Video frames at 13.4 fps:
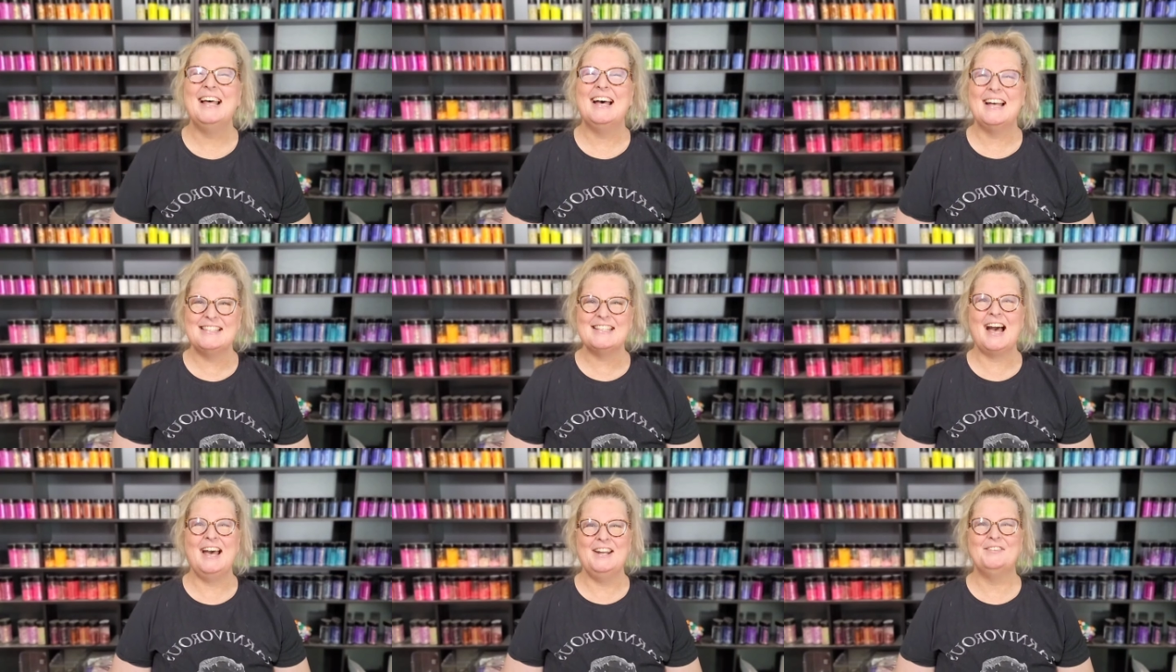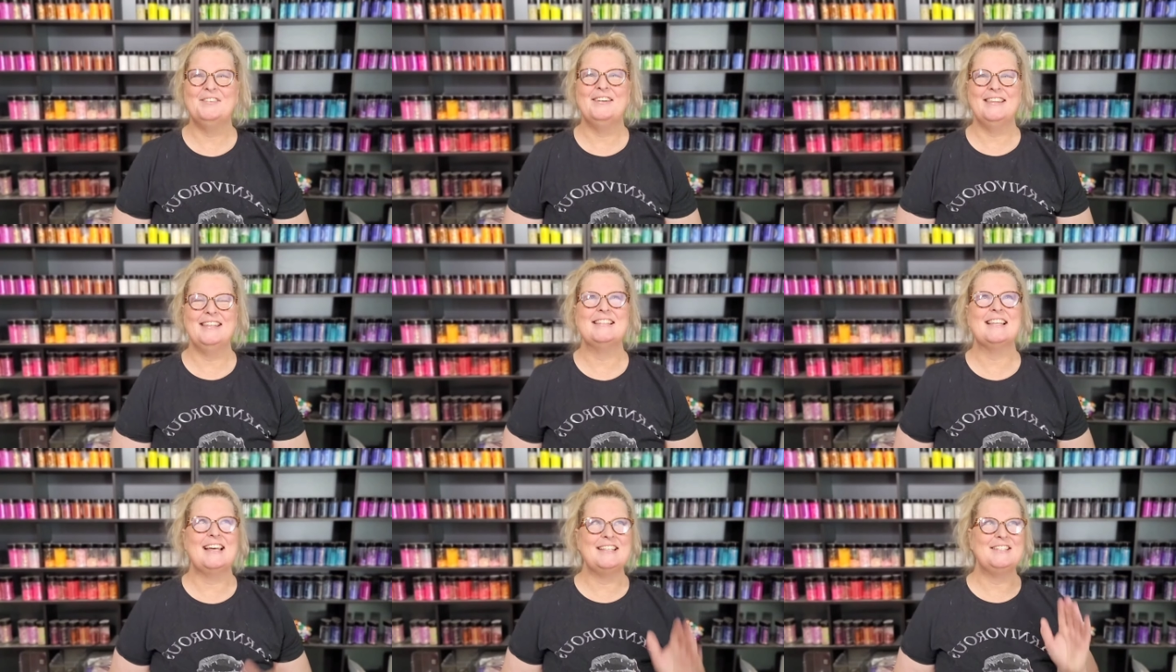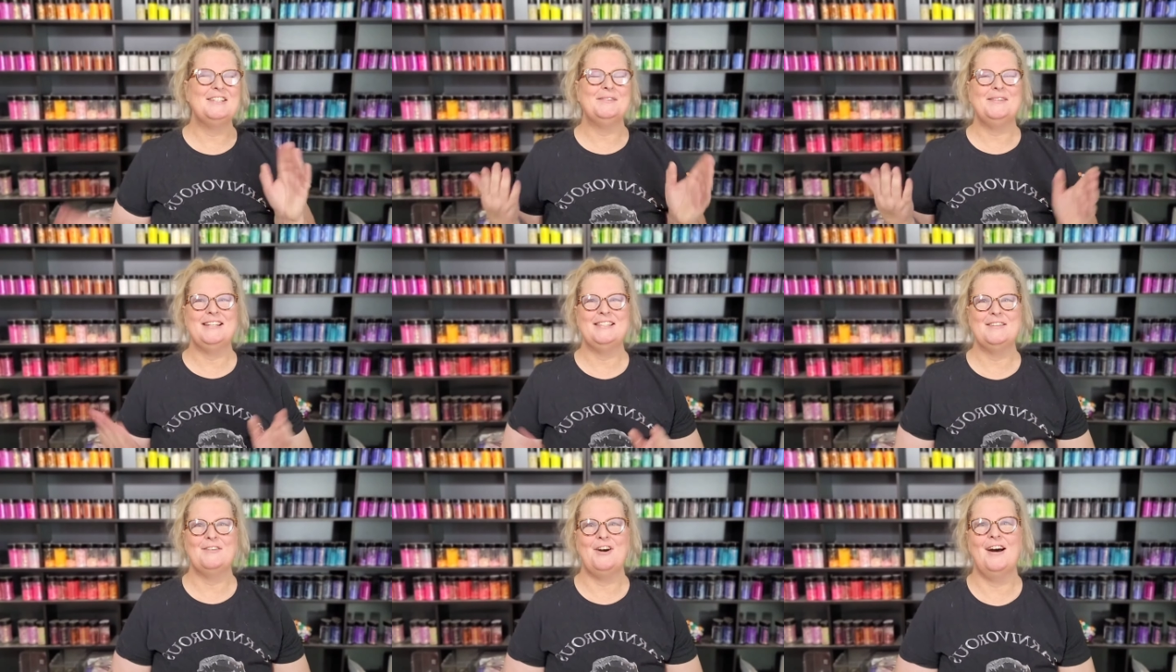That's kind of where these last 2
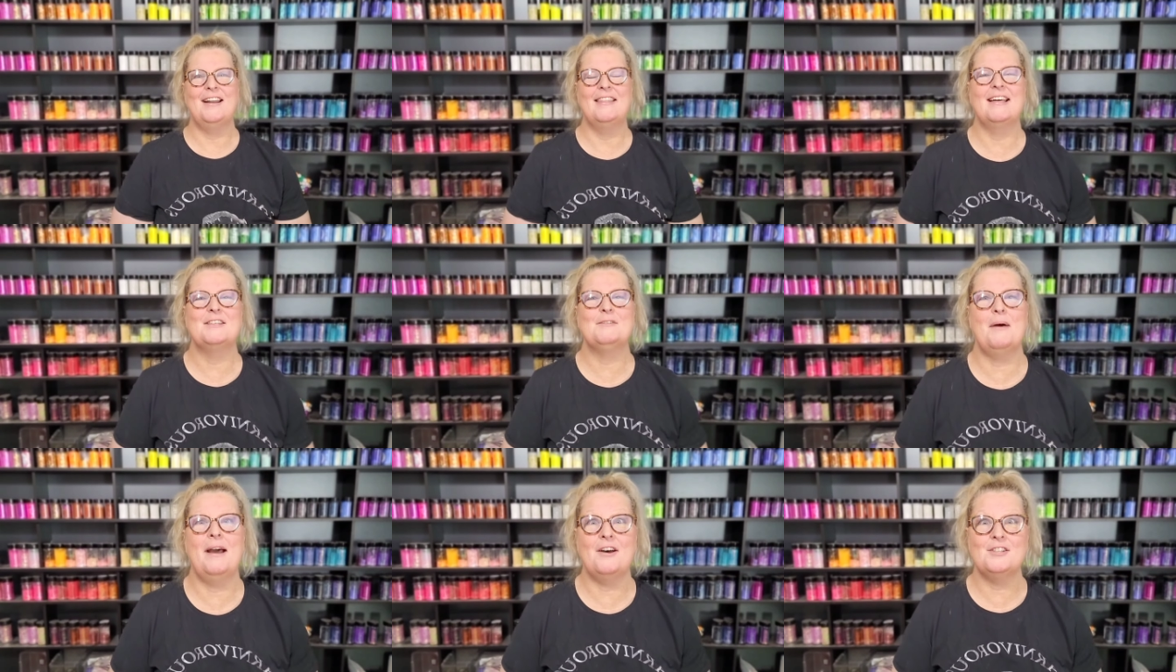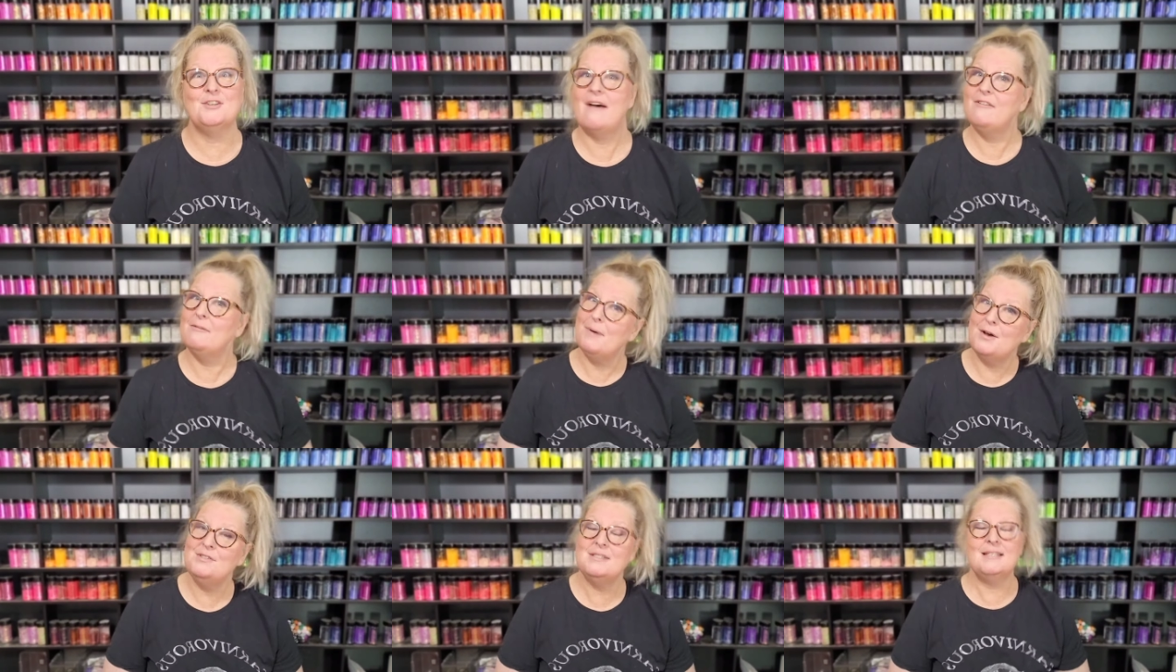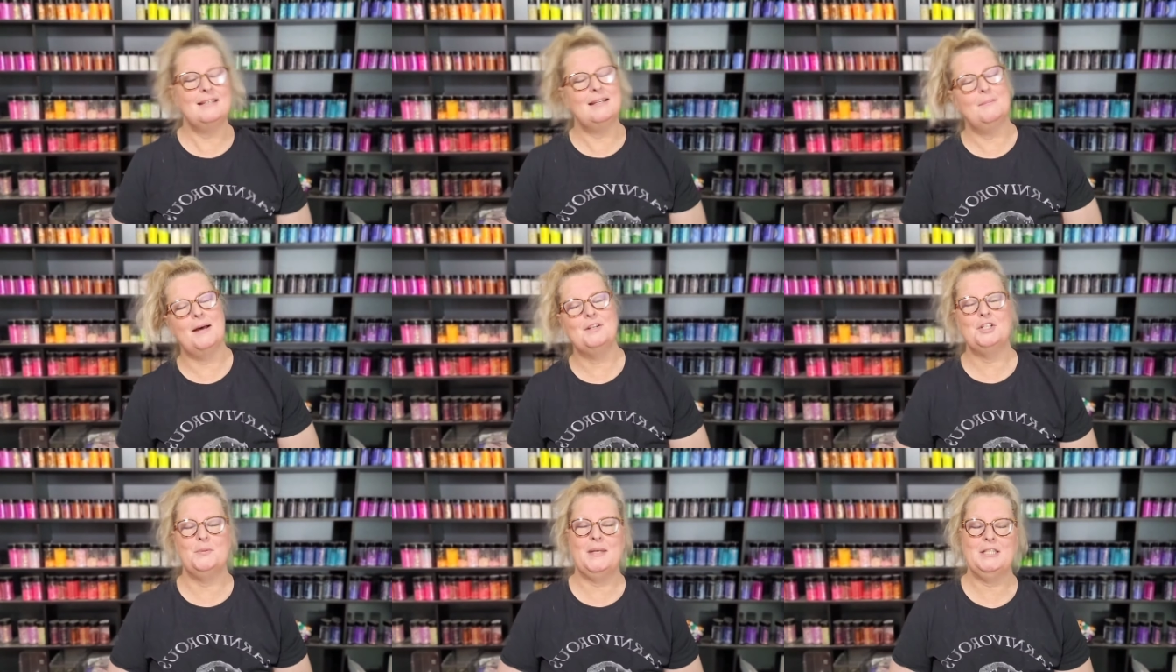weeks have gone. And that's why I also haven't posted in
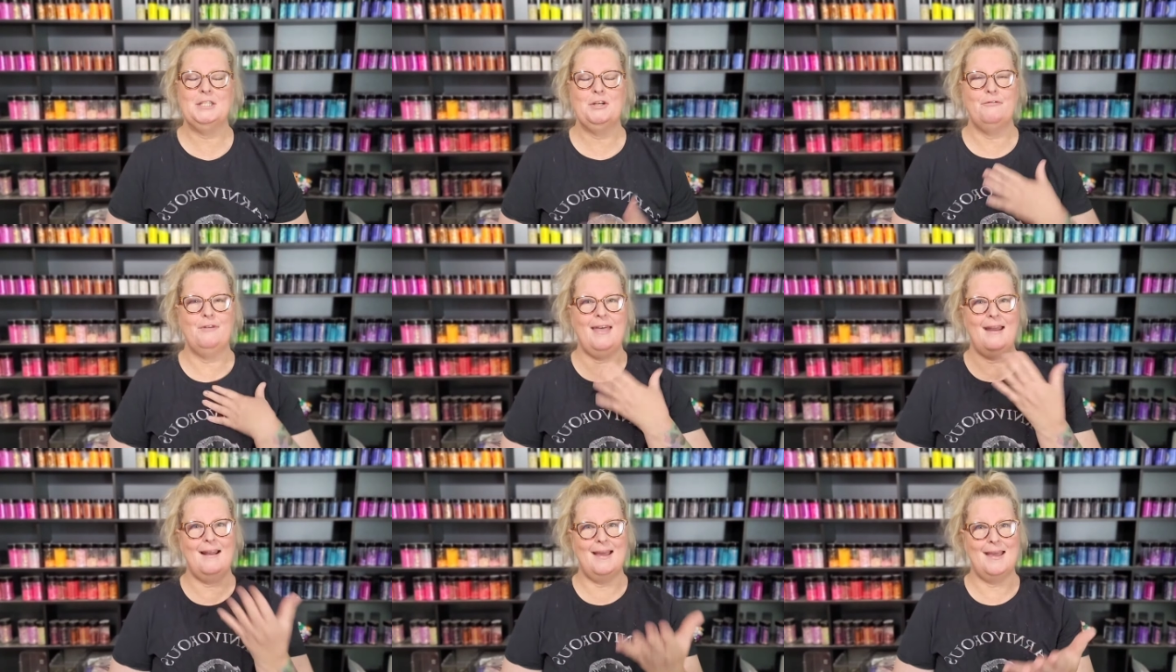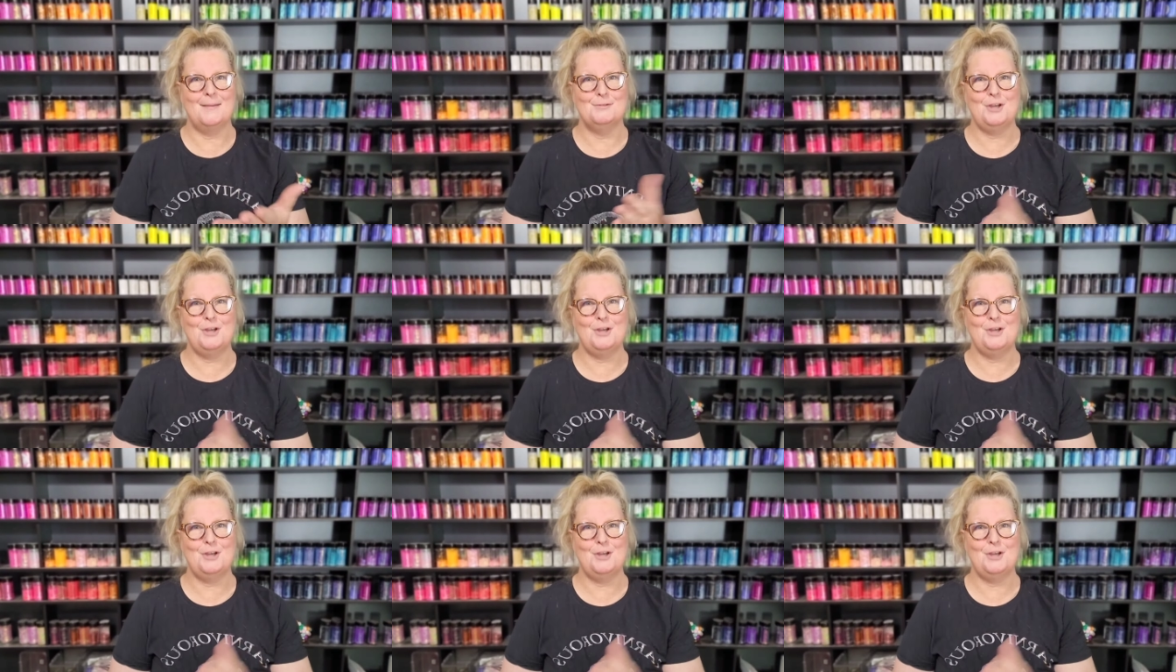about 2 weeks. So for that, I am